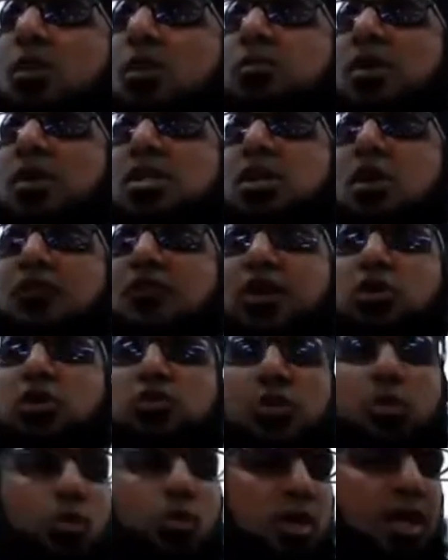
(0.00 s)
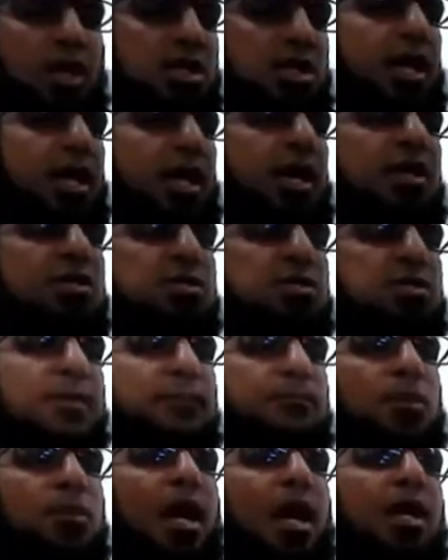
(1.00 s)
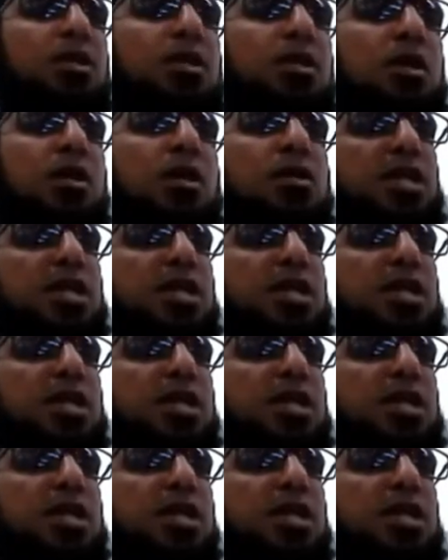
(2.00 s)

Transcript: many of us would look at it as either